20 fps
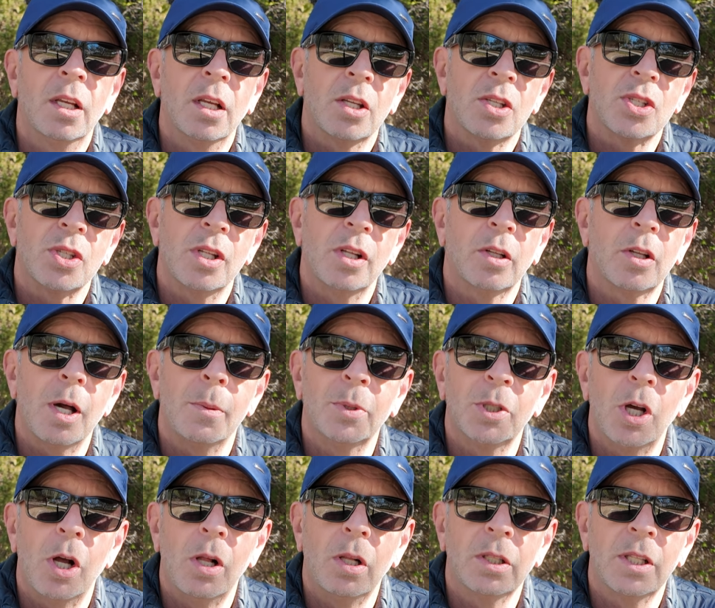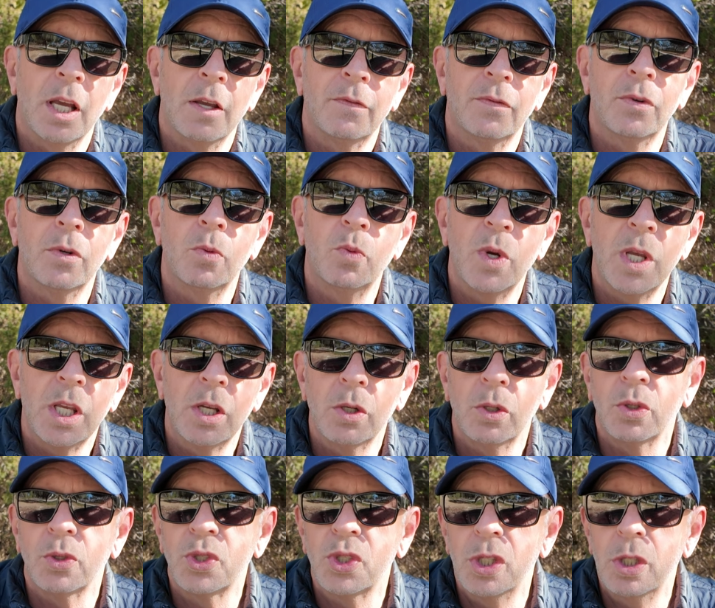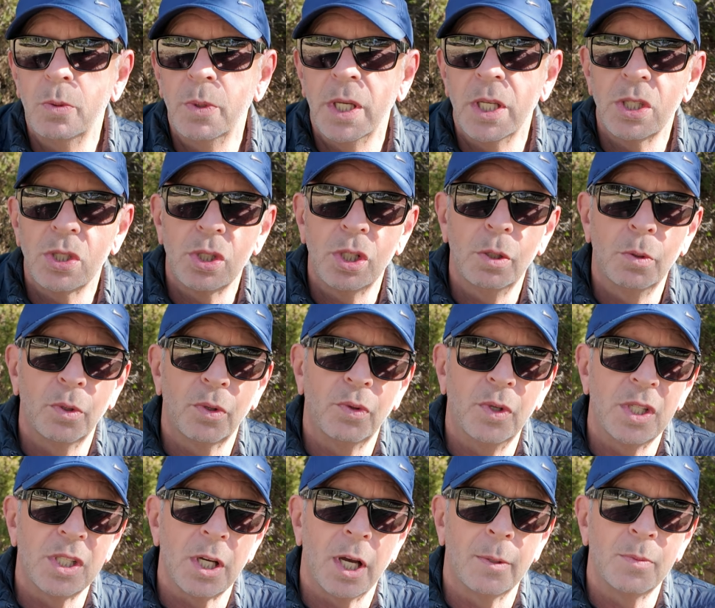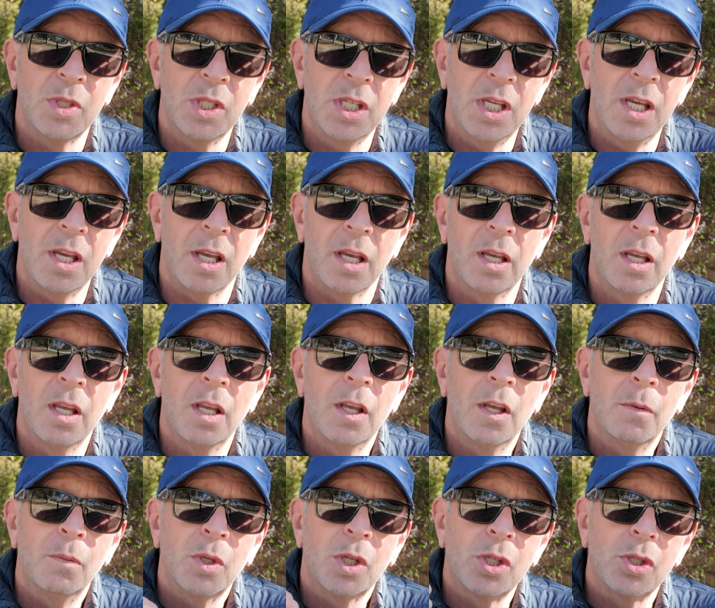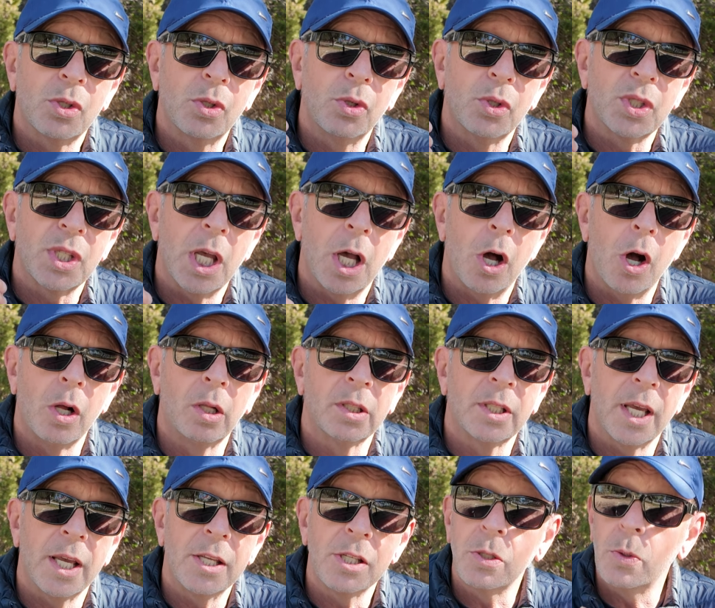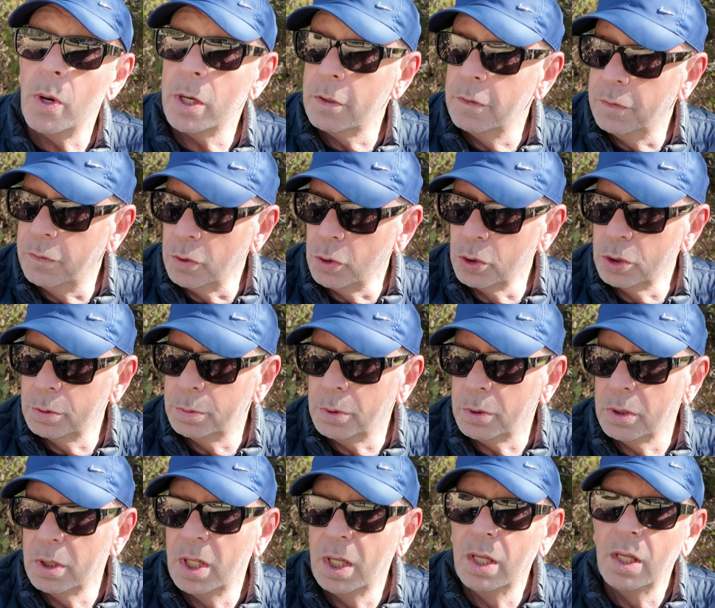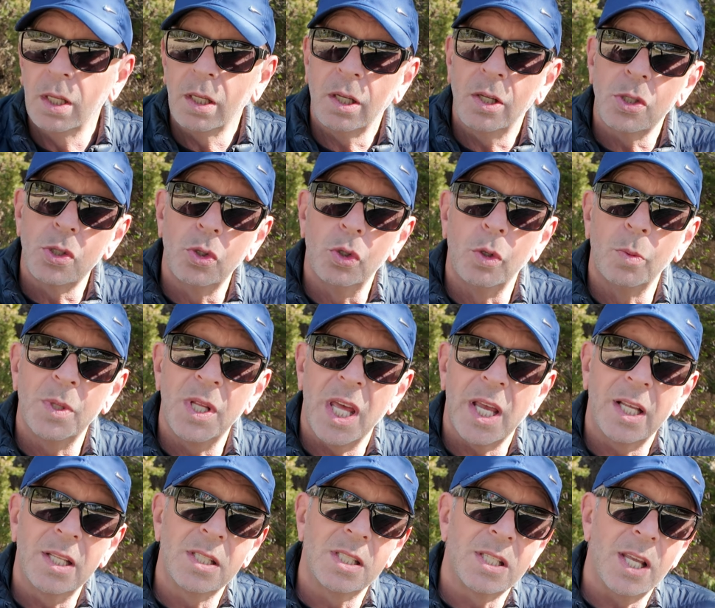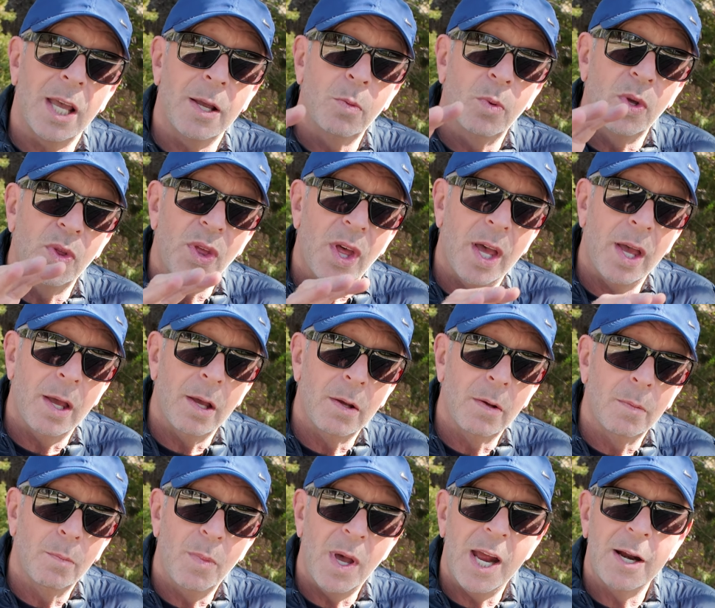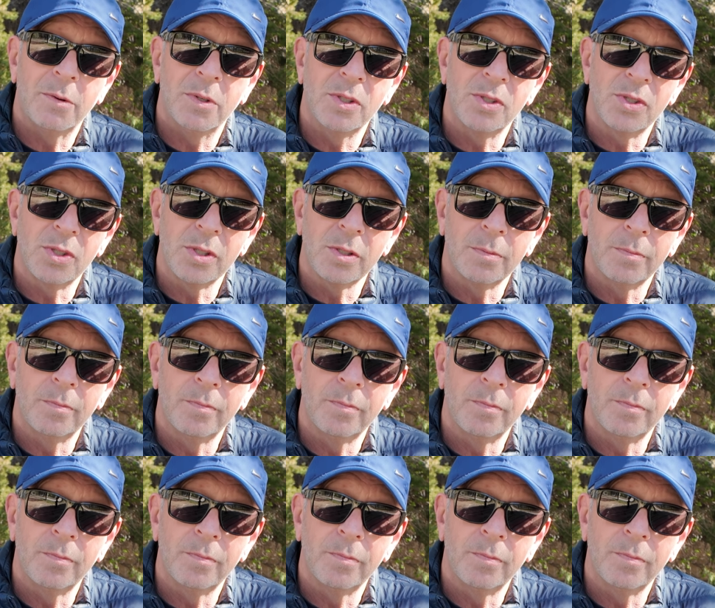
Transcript: So they'll come on holiday for a week or 2 weeks, 2 or 3 times a year, because of course their holiday is quite affordable, because normally they can stay with their parents.